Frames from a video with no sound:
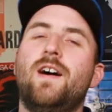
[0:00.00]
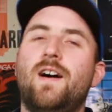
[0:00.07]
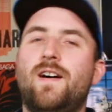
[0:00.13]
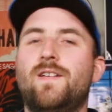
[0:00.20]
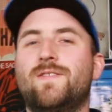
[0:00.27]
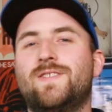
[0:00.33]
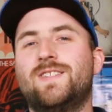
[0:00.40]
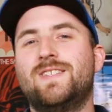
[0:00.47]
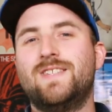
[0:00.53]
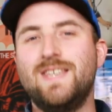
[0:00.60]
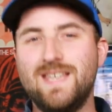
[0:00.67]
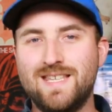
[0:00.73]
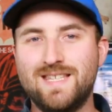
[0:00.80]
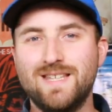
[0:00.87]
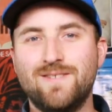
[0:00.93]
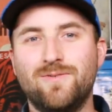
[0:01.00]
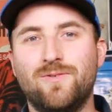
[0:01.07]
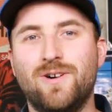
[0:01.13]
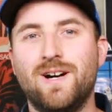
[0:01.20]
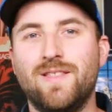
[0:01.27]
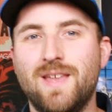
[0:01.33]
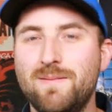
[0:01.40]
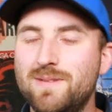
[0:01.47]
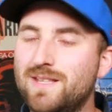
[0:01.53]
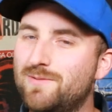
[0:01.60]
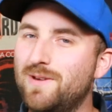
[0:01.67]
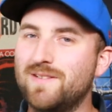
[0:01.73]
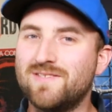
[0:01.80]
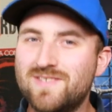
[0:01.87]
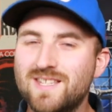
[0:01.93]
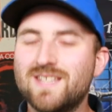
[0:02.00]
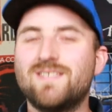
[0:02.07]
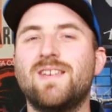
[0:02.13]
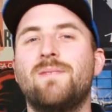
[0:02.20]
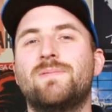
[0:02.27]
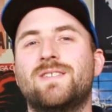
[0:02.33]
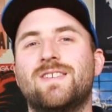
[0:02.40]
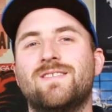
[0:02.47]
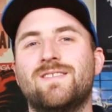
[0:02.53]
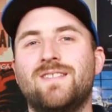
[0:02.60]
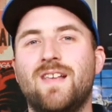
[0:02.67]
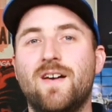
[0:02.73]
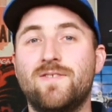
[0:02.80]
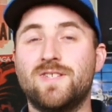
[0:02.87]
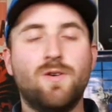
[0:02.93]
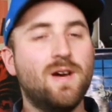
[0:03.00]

of season one, that means we have six episodes left.